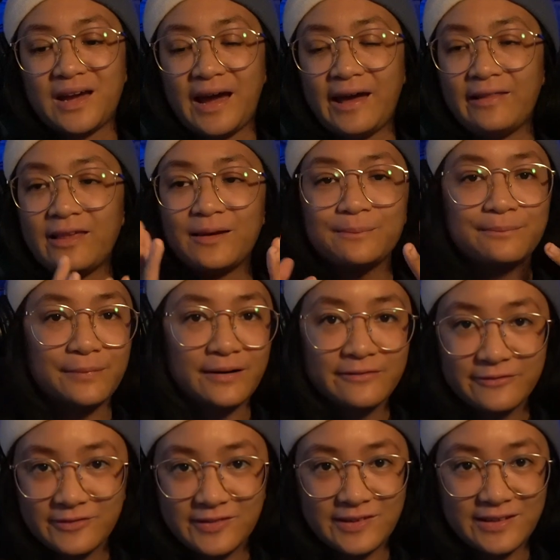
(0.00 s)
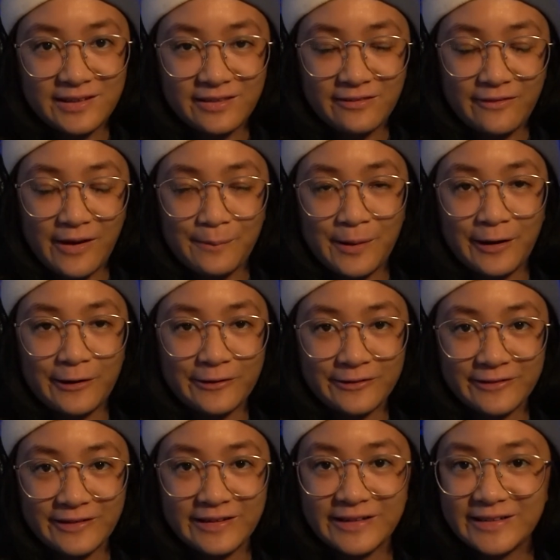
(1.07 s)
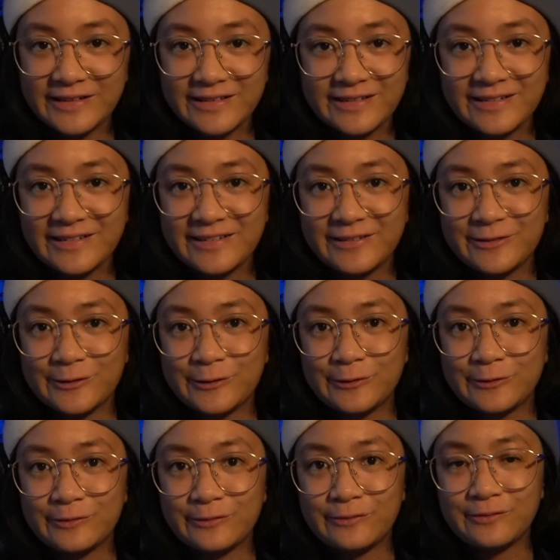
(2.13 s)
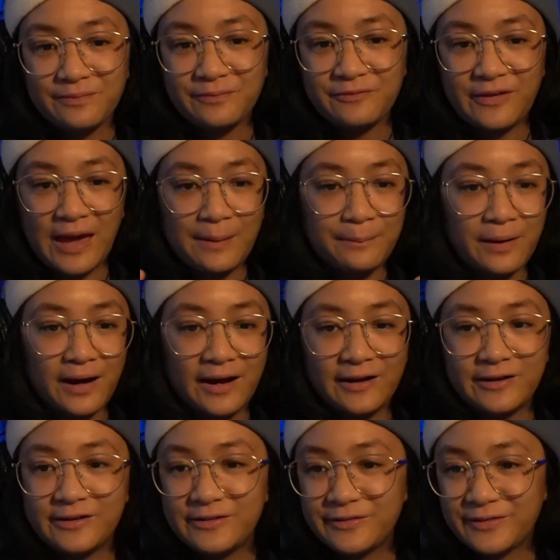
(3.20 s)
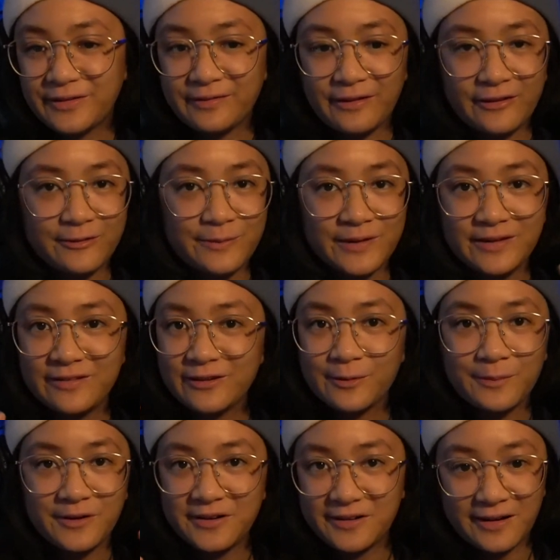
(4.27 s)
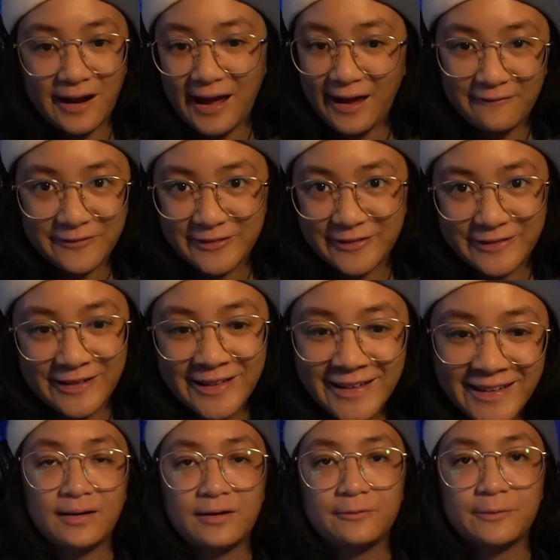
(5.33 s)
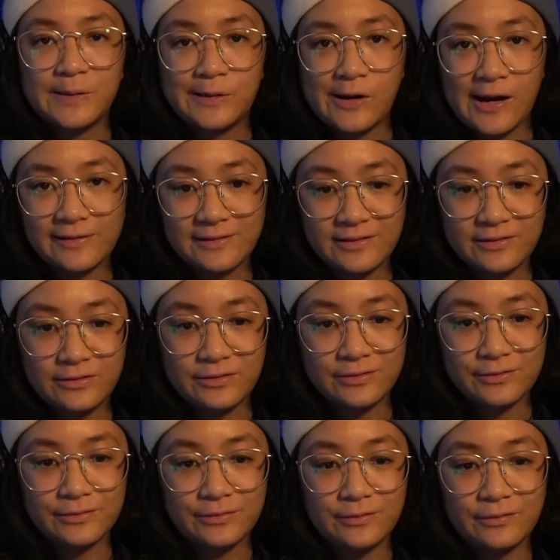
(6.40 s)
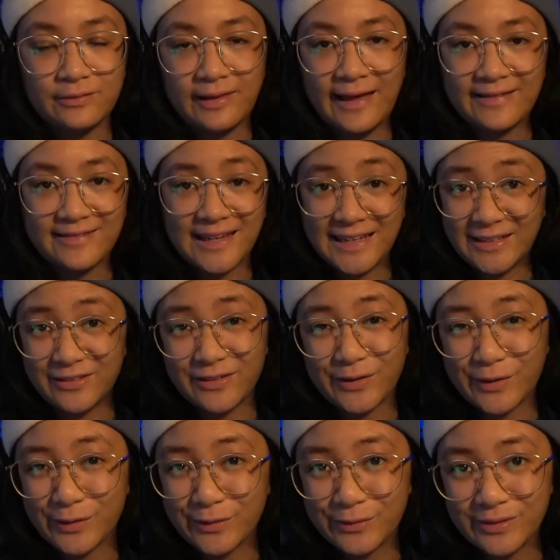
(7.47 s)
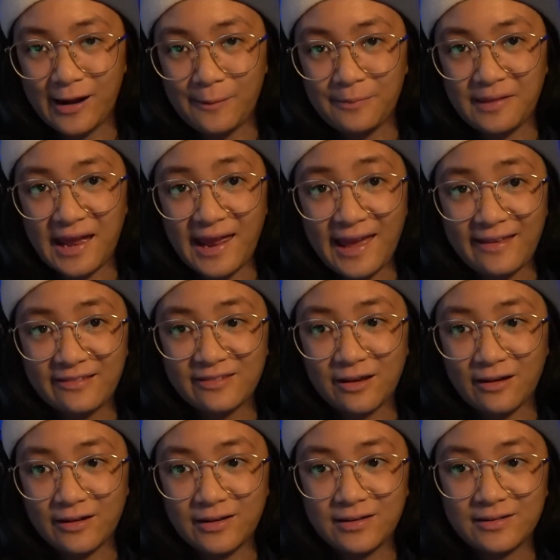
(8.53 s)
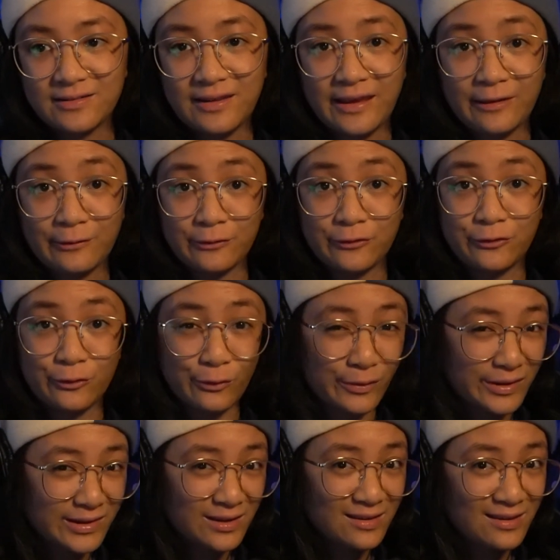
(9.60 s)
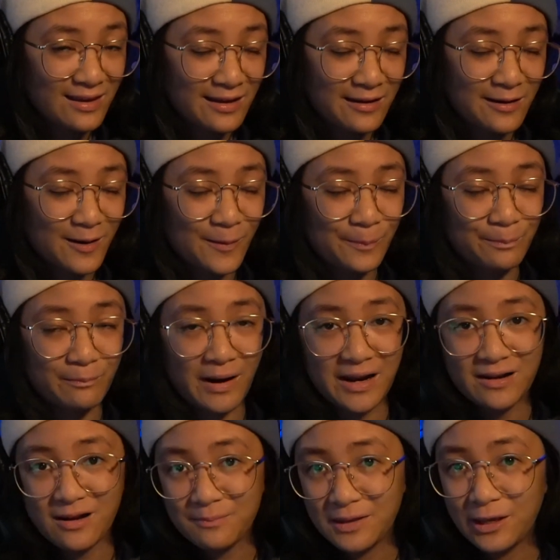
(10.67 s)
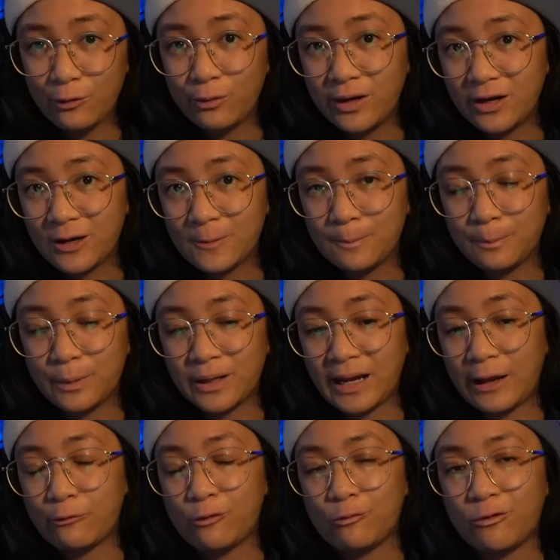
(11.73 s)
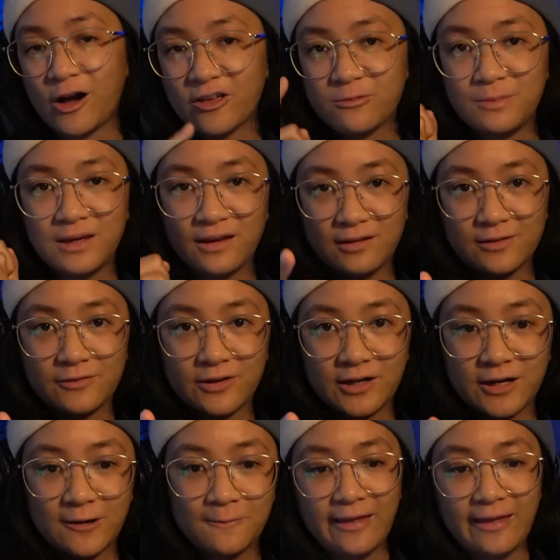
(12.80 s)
I like Buffy the Vampire Slayer. So vampires and lesbians, come on, I have to. I'm going to be reacting to Last Night in Soho. That has Anya Taylor-Joy. Might not be queer, but I will watch because of her.